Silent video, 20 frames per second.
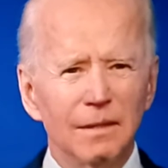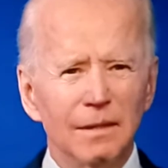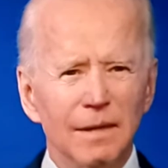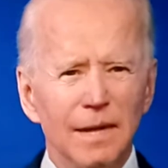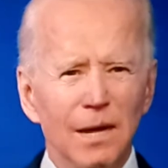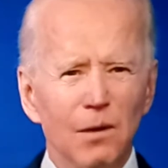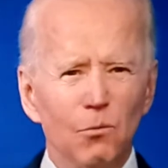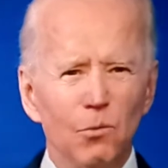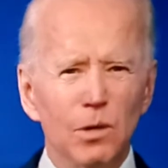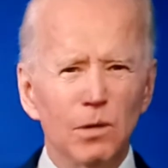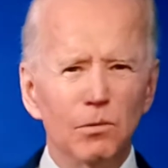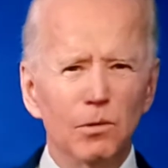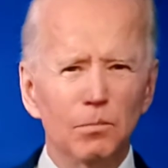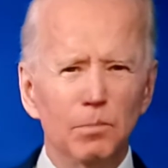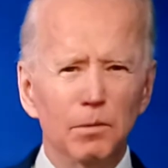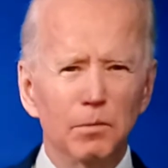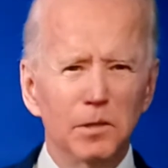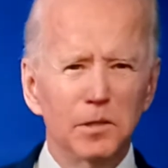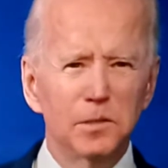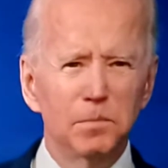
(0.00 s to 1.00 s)
And we will be
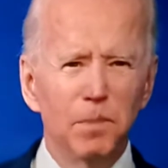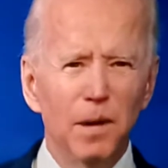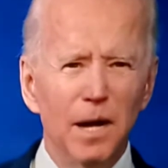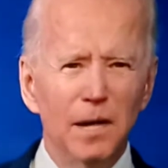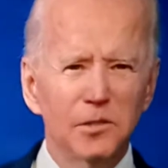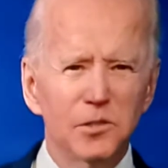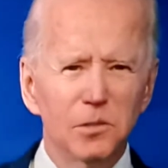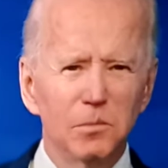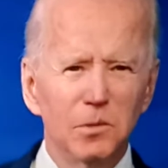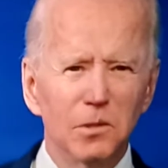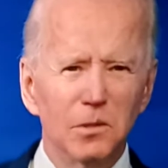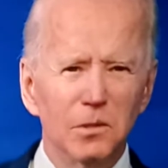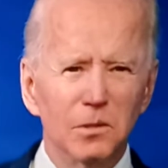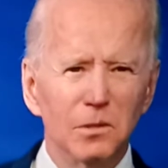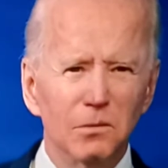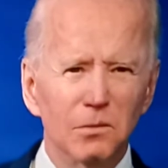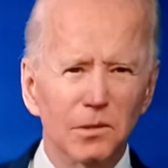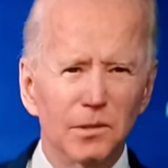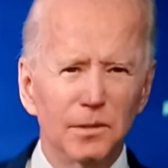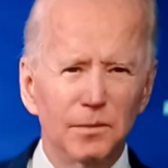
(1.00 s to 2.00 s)
responsible
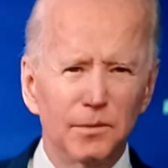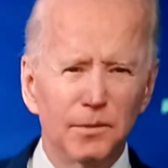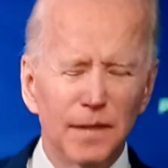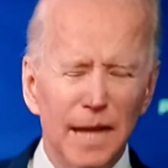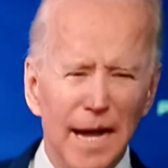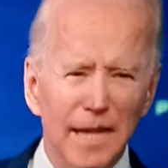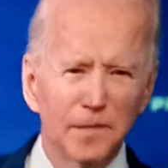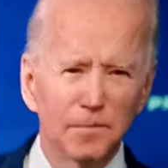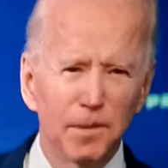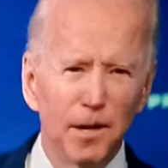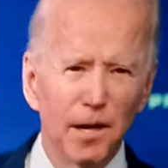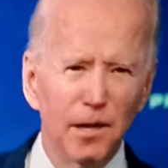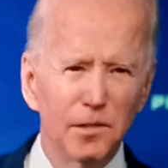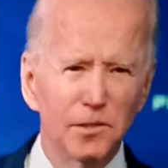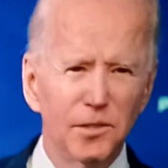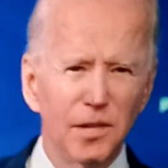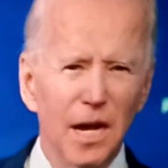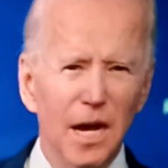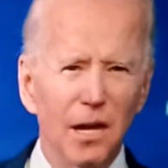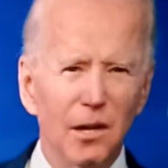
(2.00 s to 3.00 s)
with taxpayers'
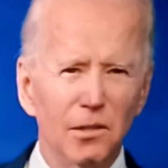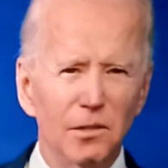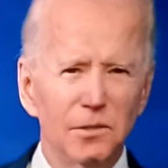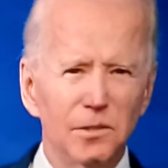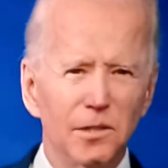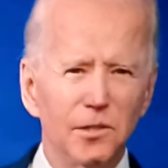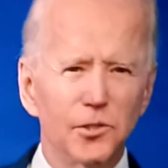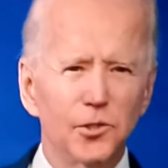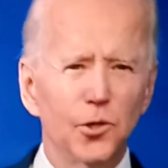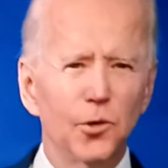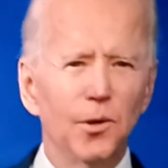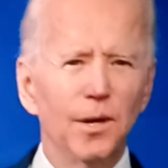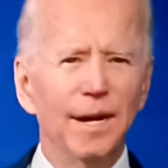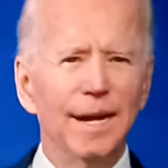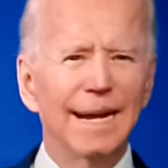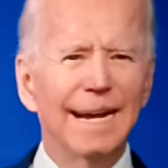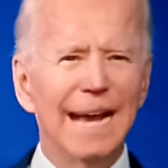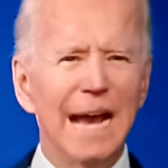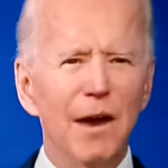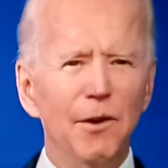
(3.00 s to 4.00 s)
dollars, ensuring
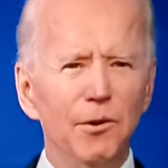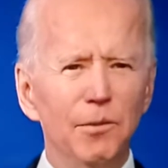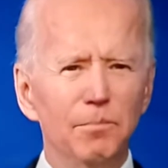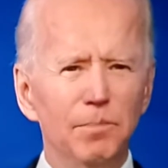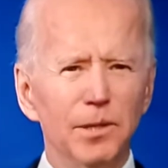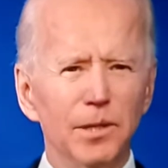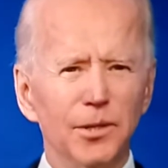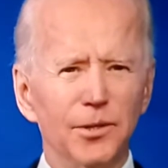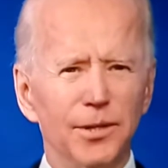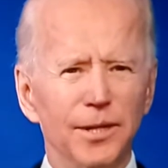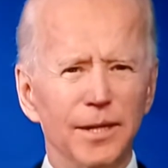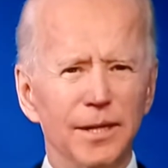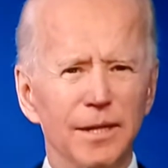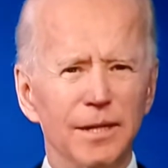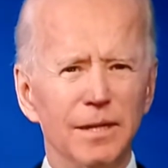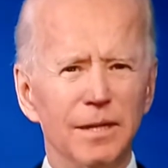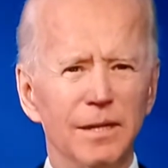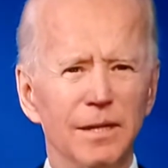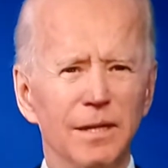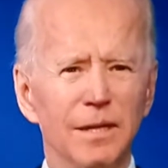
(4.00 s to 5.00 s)
accountability
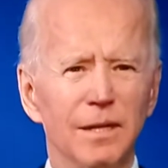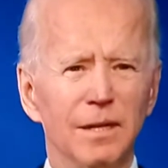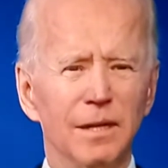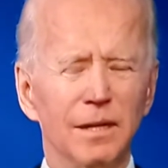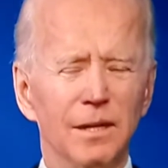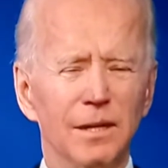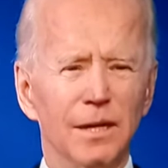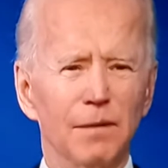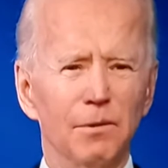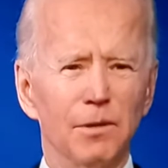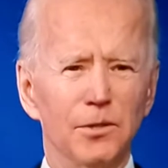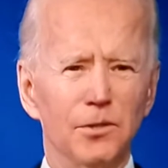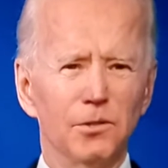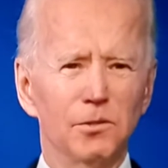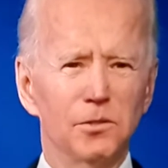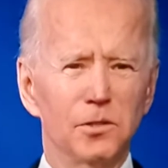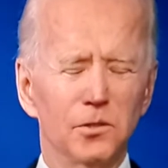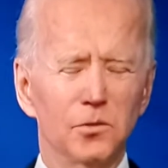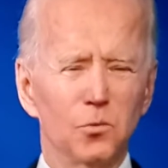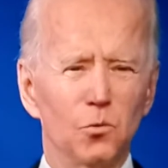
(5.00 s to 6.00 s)
that
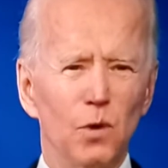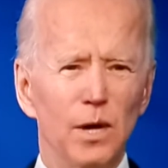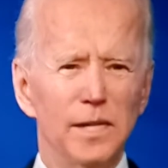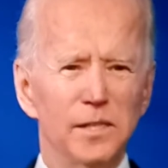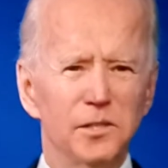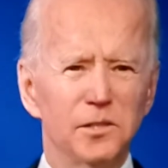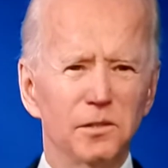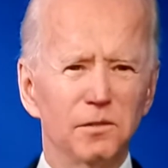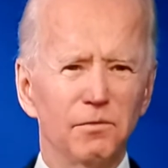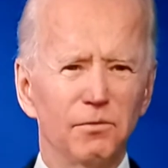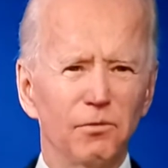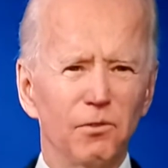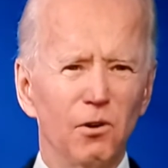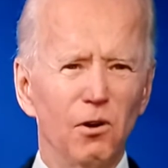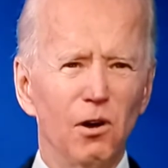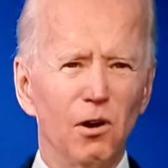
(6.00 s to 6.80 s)
reduces waste and fraud.